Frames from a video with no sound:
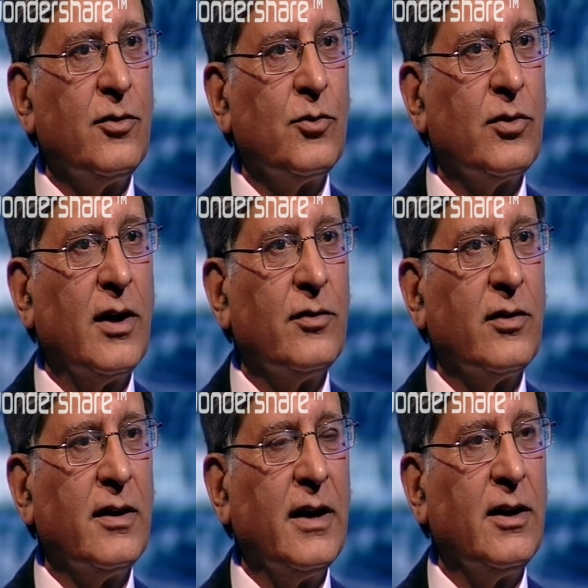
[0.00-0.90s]

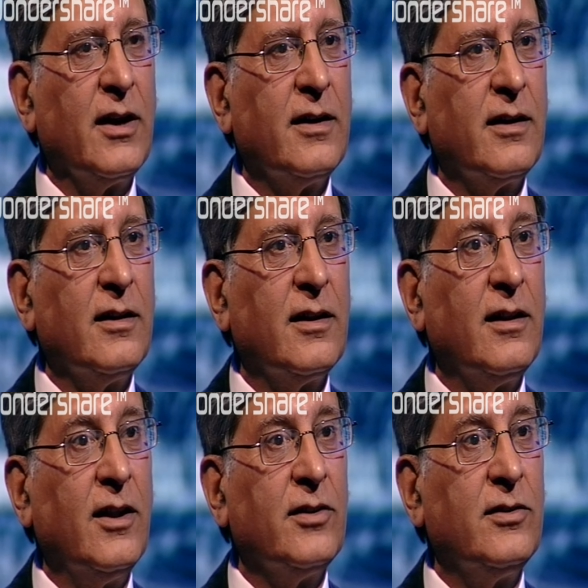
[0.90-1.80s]
2008 until
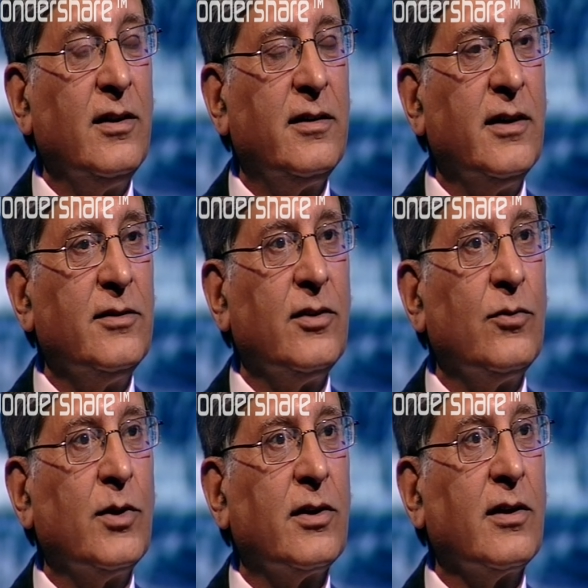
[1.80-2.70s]
the judges
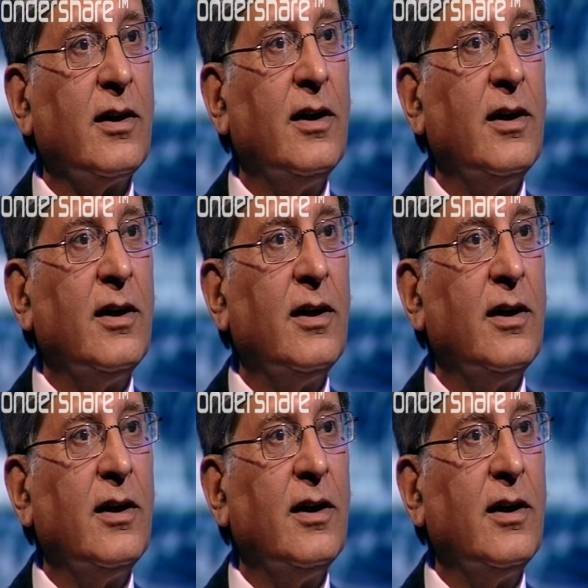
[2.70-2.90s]
were,